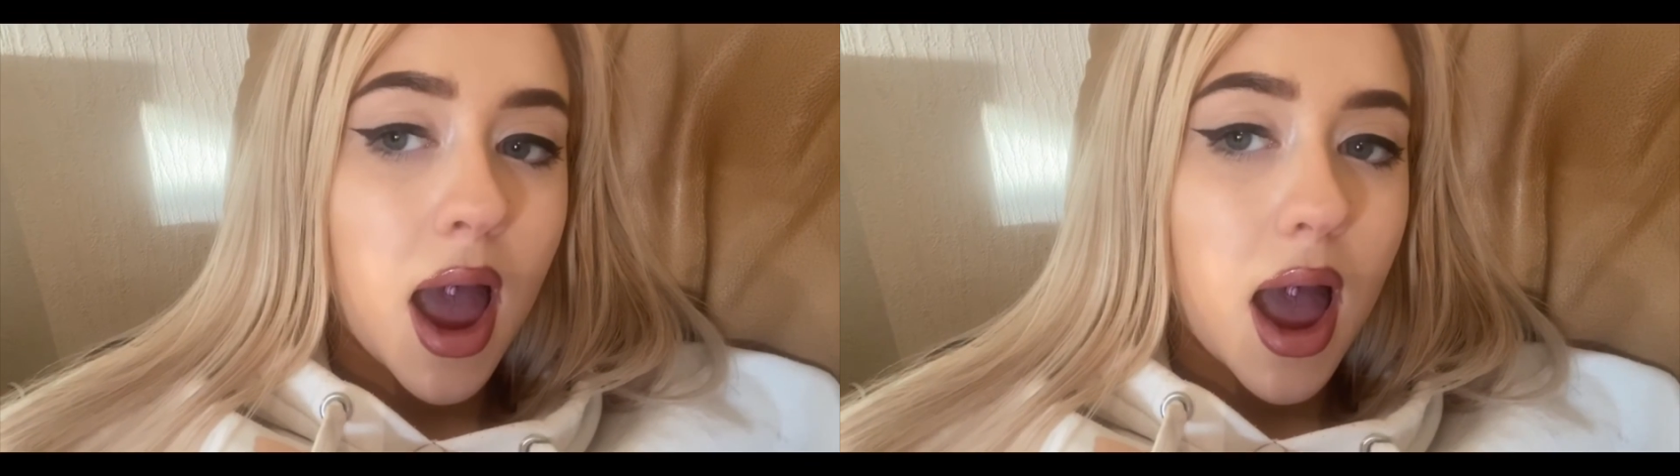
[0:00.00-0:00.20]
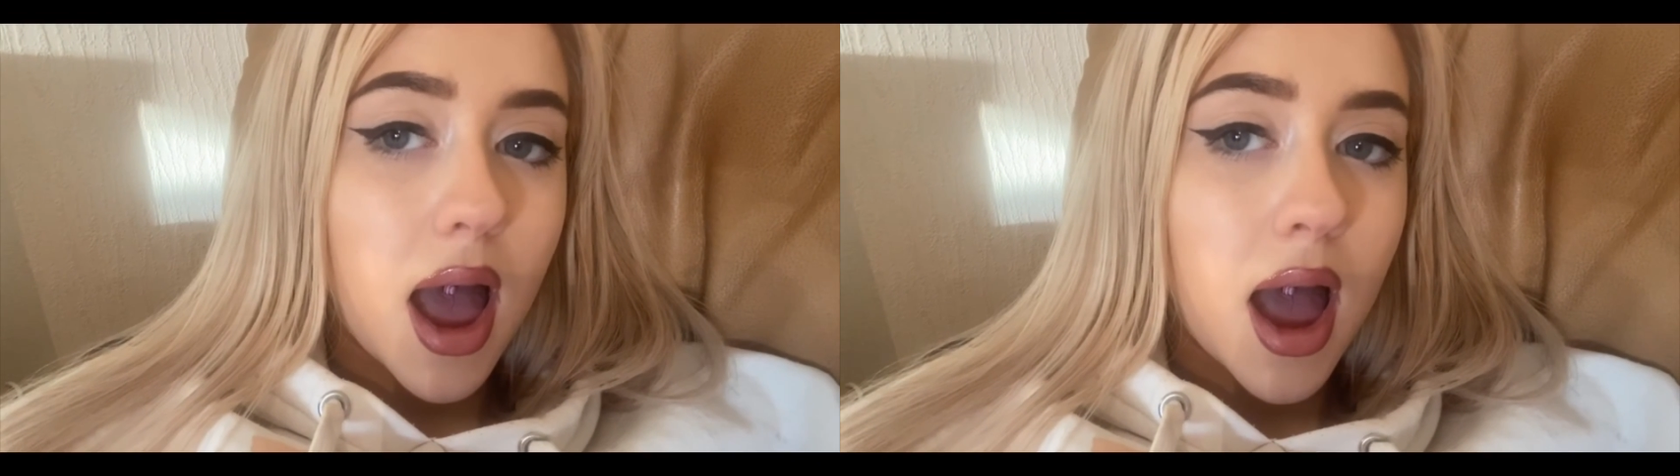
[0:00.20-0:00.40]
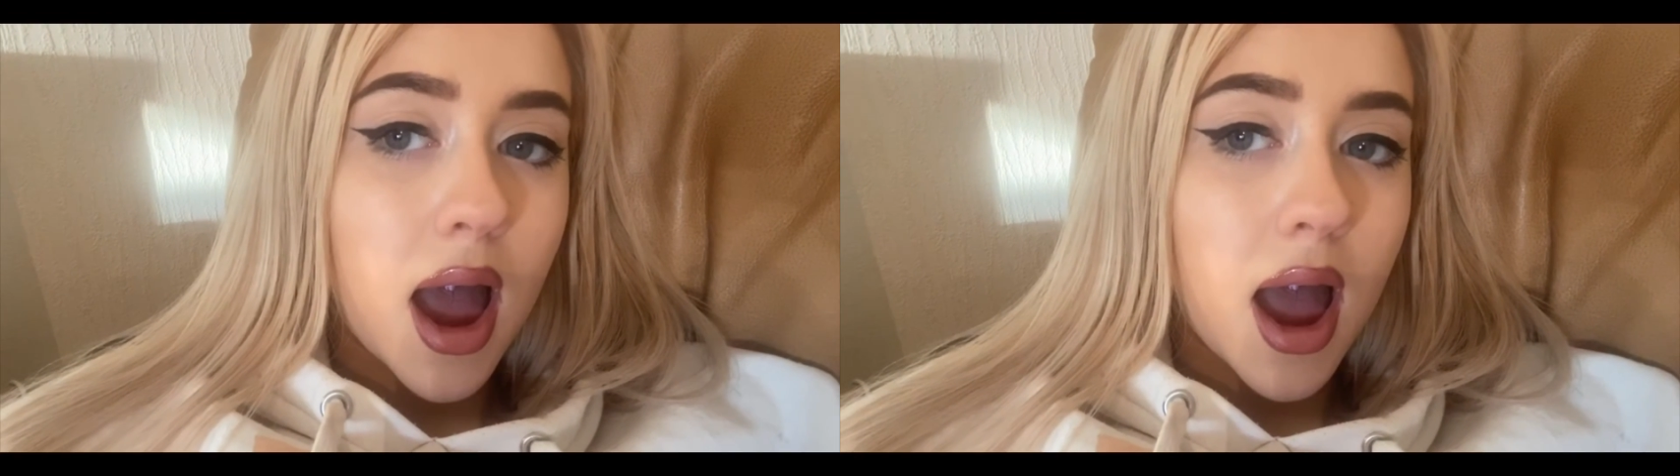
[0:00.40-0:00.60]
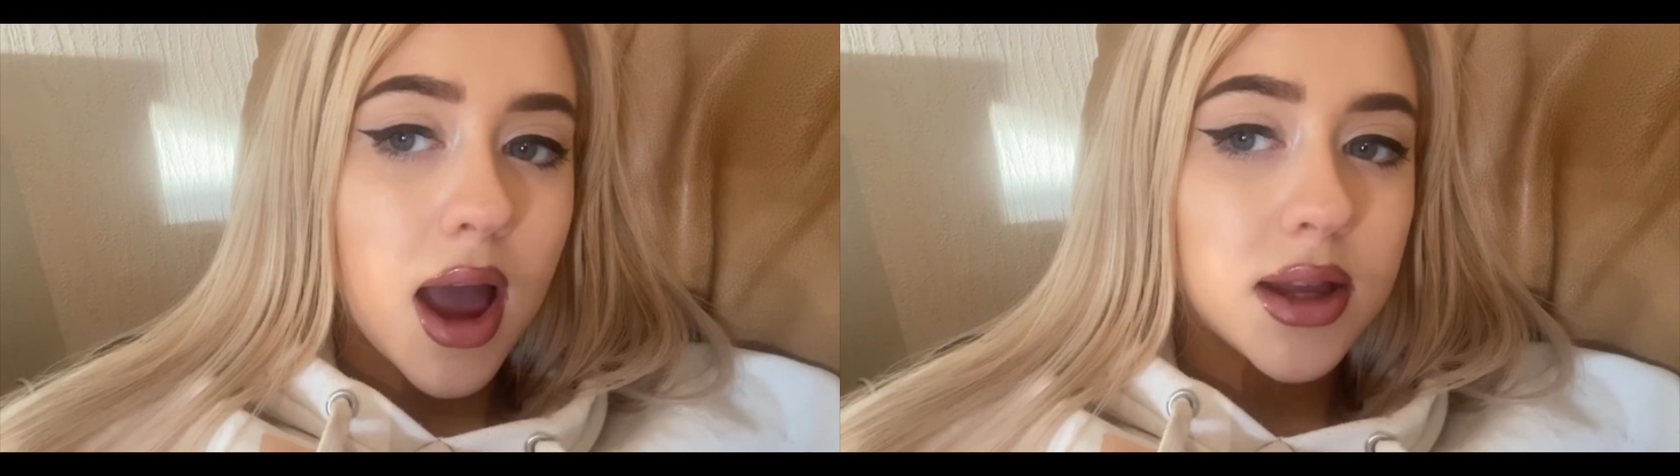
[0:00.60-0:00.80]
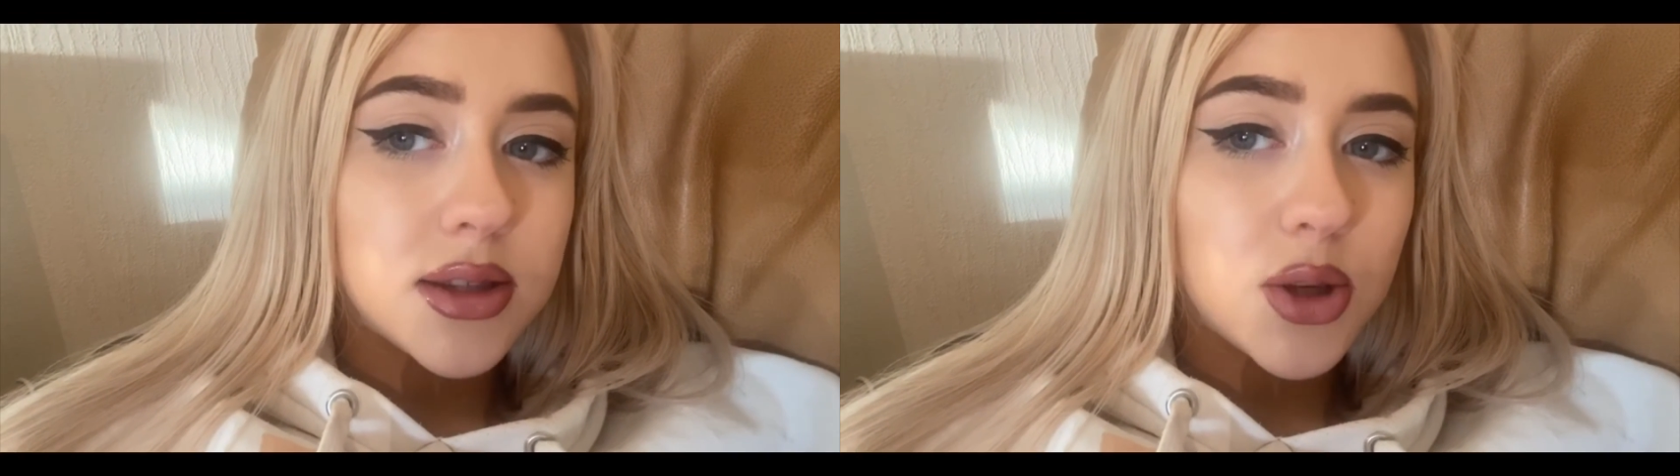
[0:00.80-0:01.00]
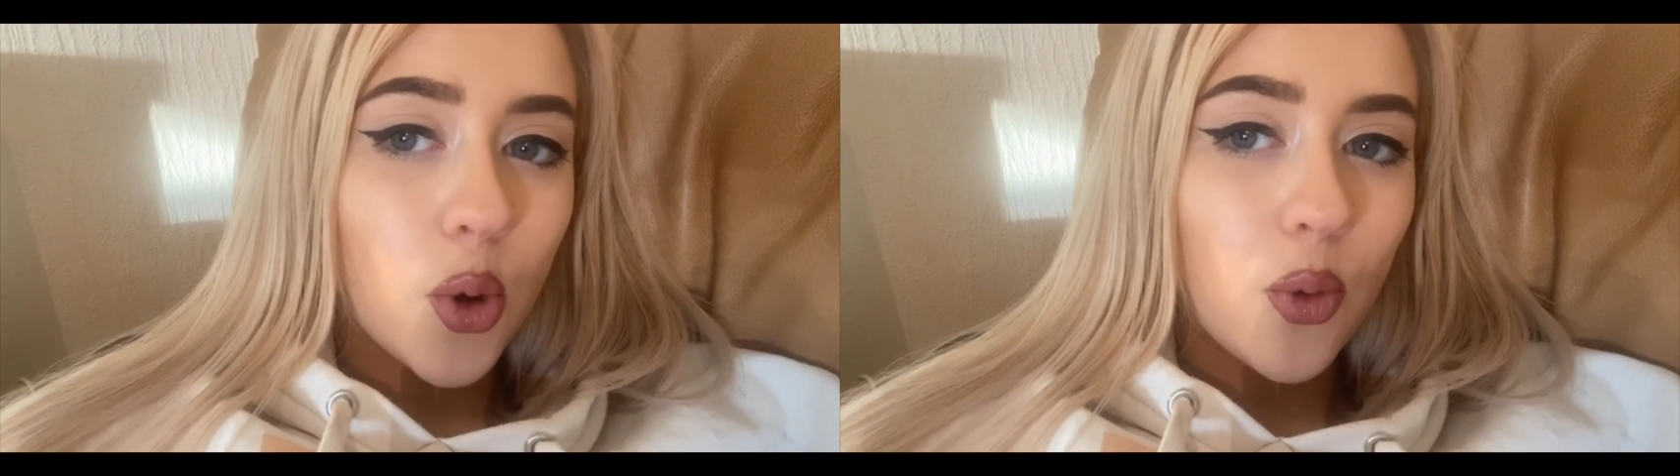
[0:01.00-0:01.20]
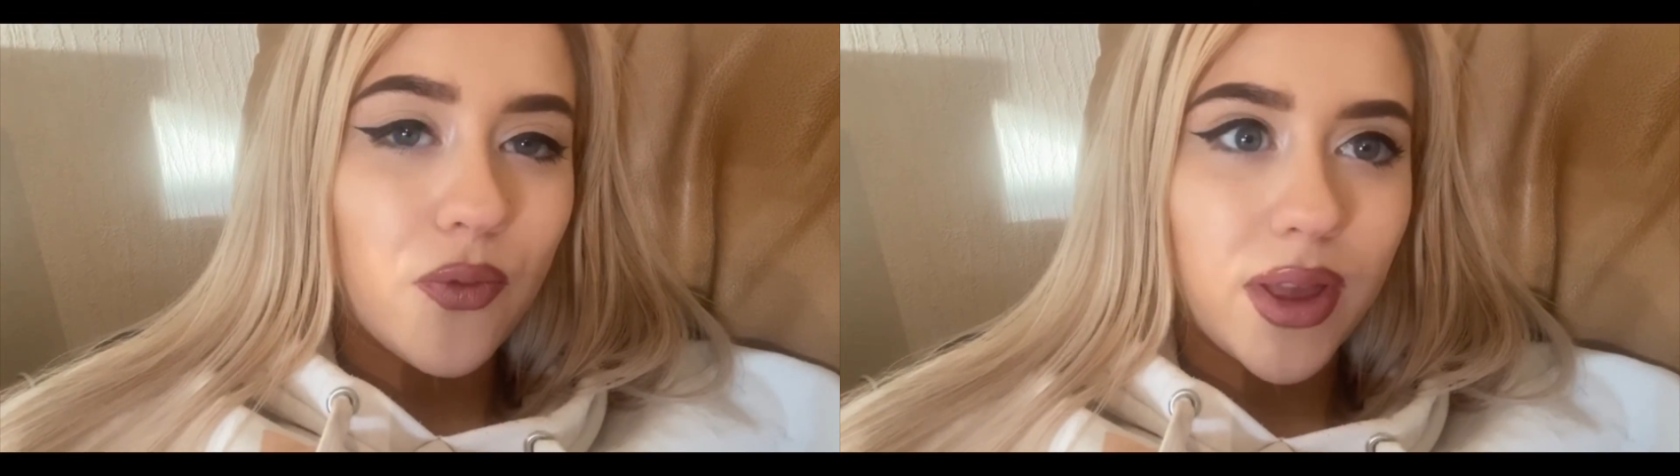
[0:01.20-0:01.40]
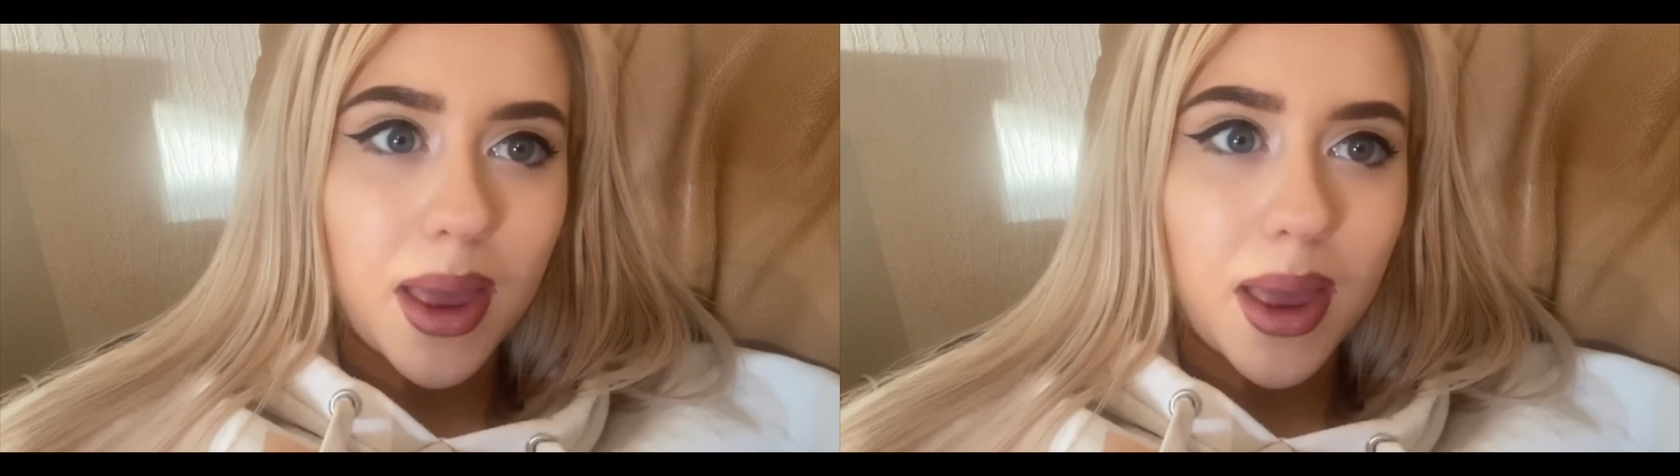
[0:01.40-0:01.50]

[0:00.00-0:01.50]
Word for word: and hopefully get